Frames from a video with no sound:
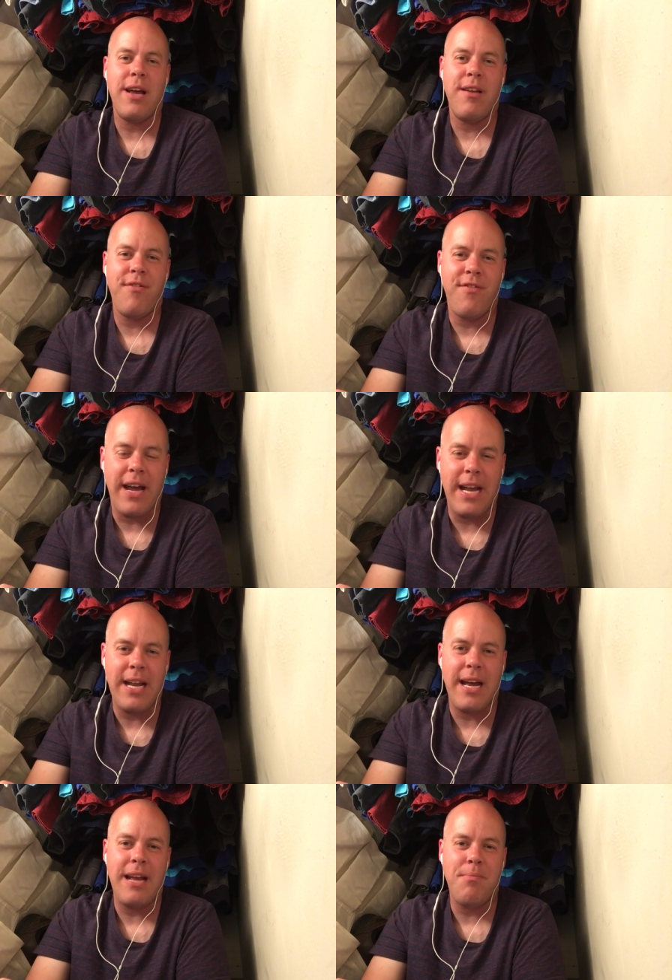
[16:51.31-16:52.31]
and
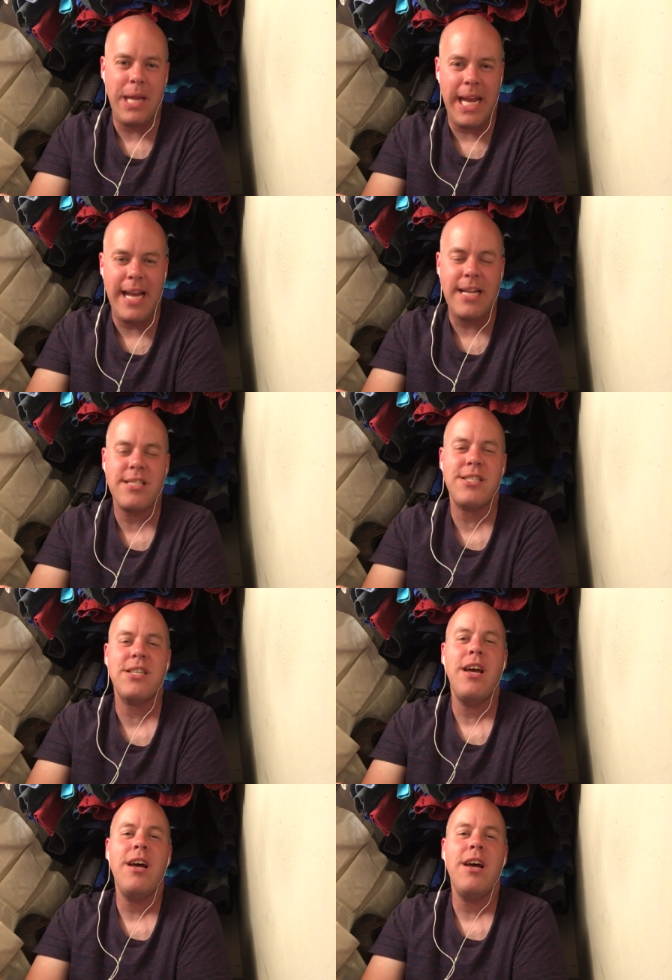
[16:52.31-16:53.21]
finite beings